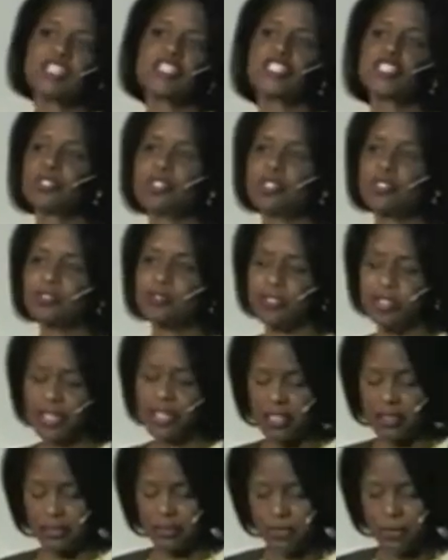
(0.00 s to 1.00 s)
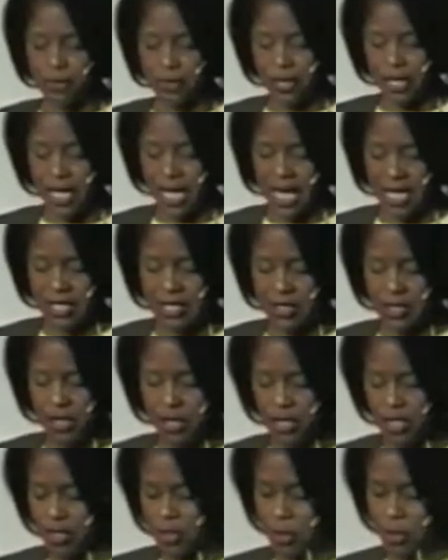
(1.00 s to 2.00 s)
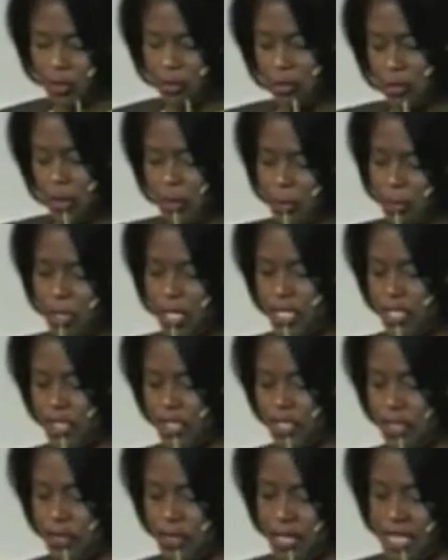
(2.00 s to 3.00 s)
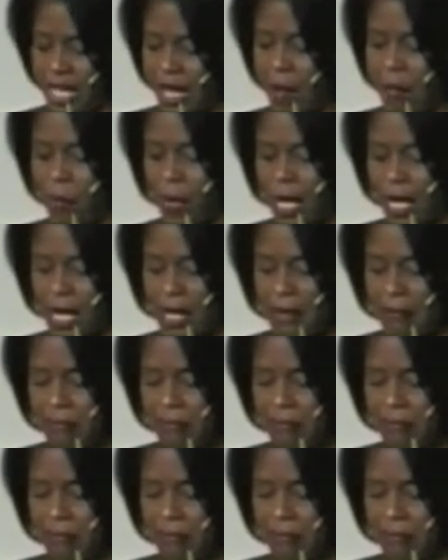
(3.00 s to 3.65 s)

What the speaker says: year's color forecast on you or pressure you in that way.